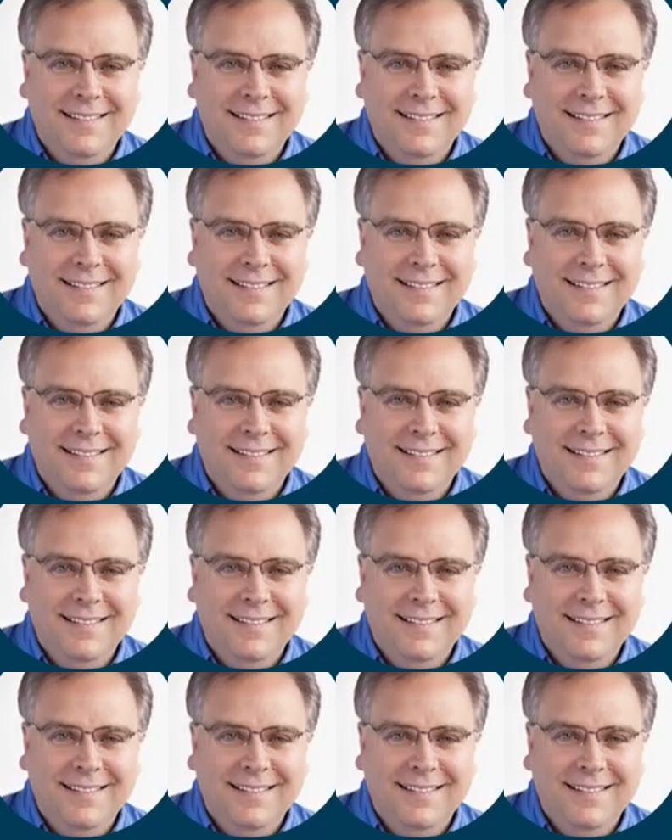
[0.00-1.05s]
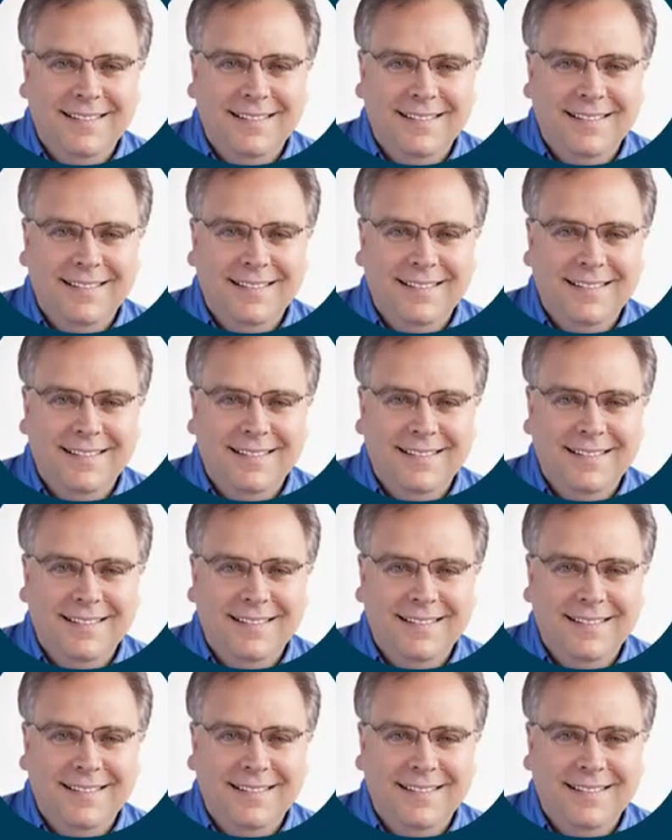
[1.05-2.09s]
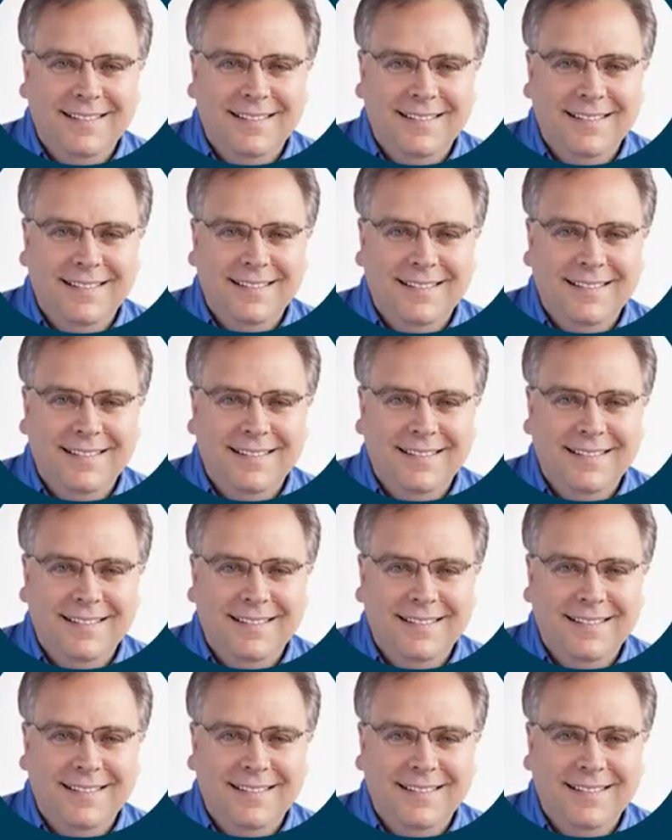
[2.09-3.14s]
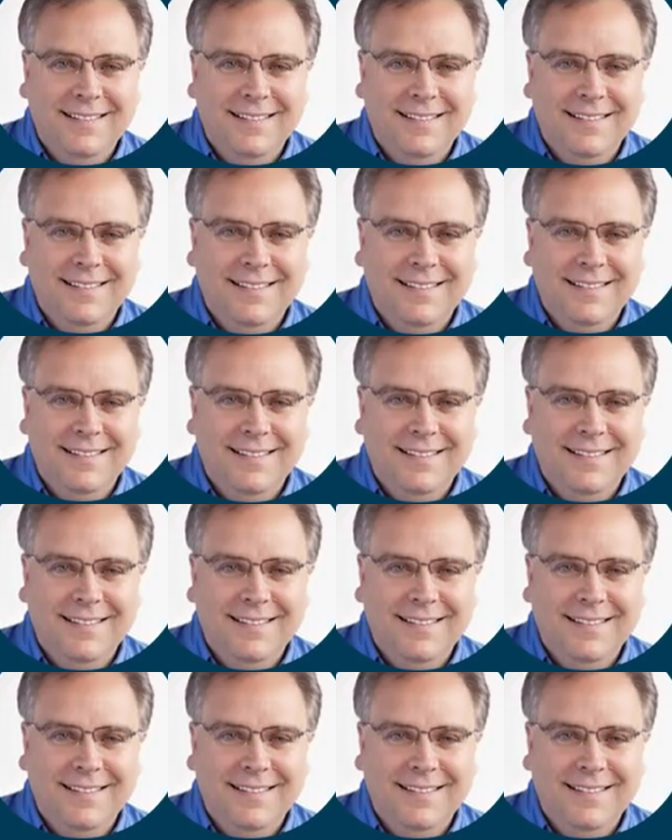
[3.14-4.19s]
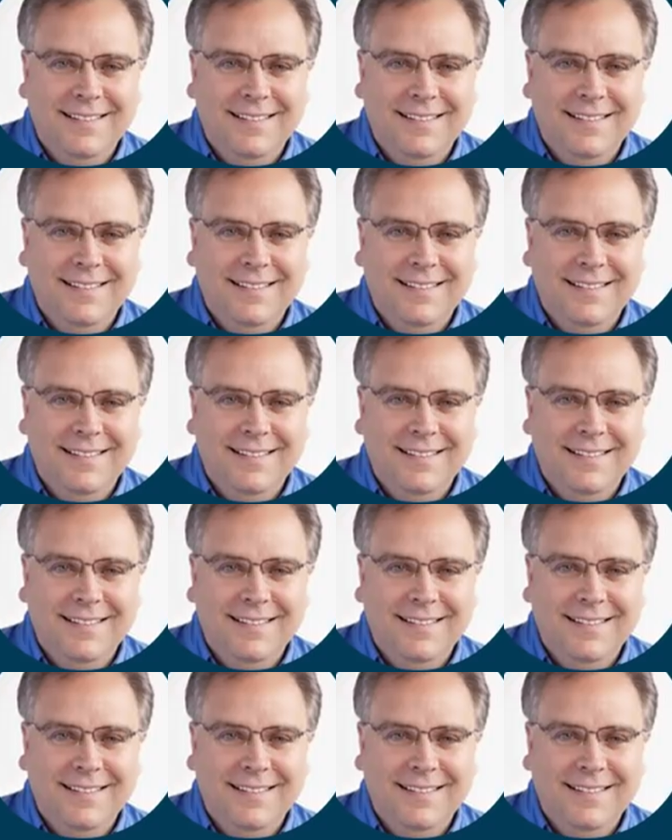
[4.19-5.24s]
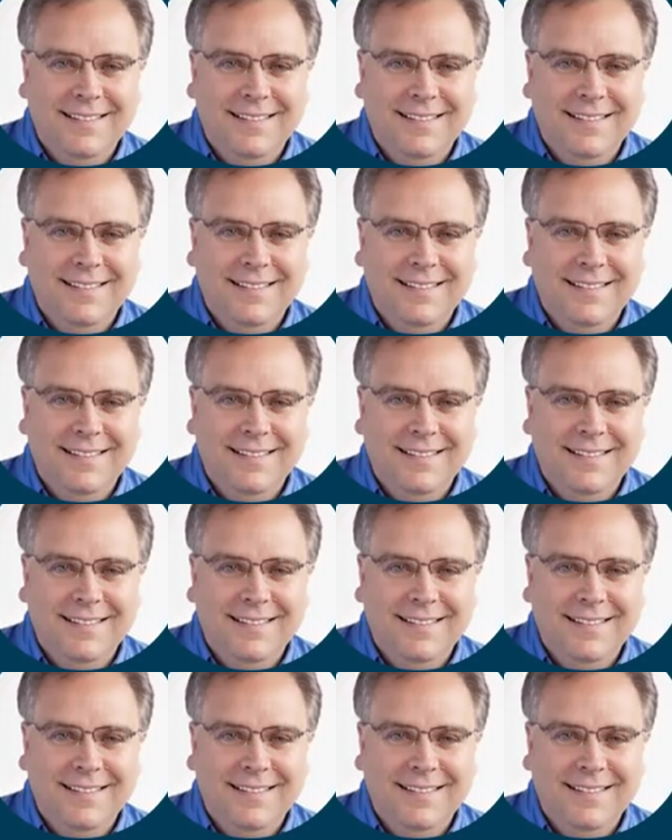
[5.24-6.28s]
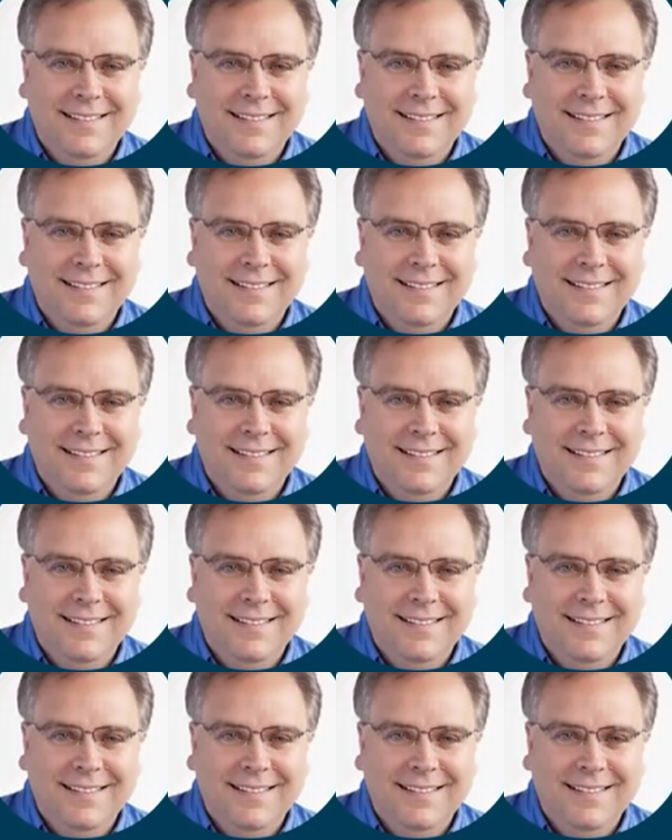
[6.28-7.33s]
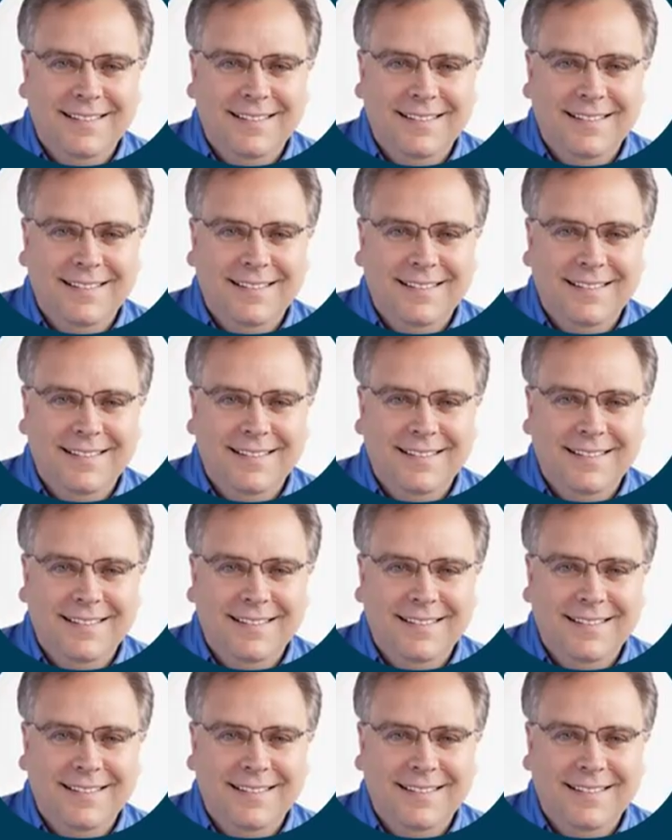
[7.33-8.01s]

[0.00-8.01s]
[no speech]